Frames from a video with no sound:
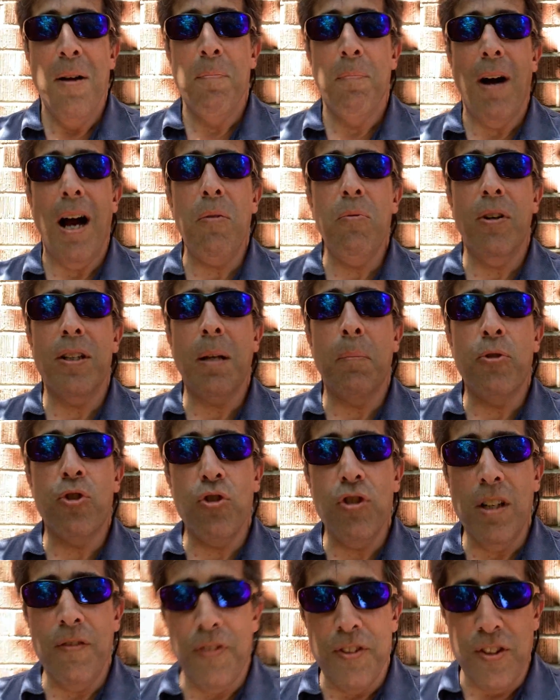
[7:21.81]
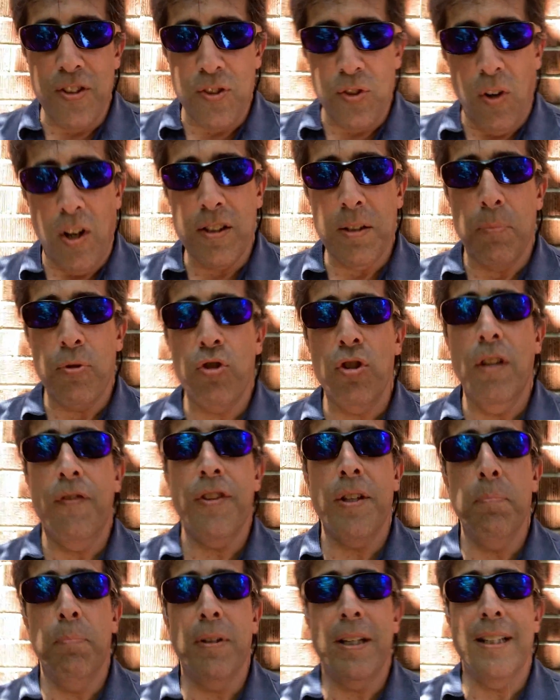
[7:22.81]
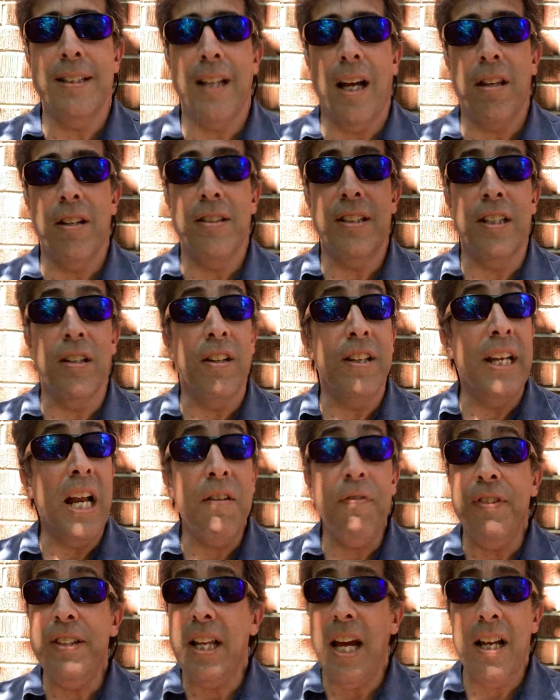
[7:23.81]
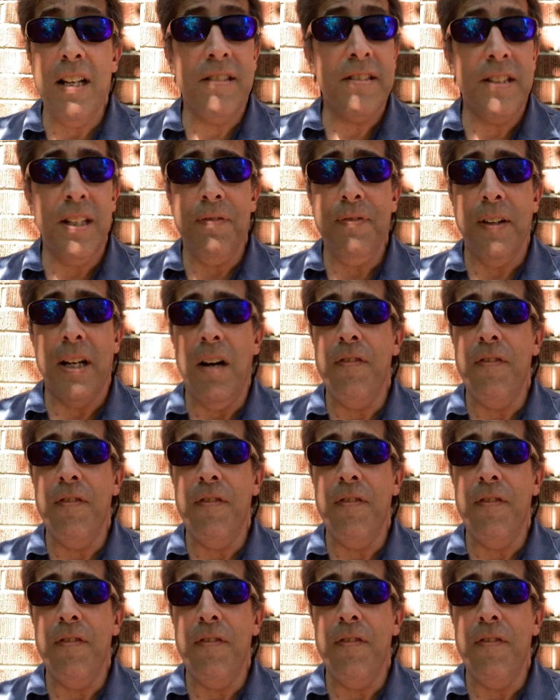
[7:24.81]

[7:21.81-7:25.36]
My world, I'm shooting for the stars, I'm shooting for the $1 billion deal, and every day it's different.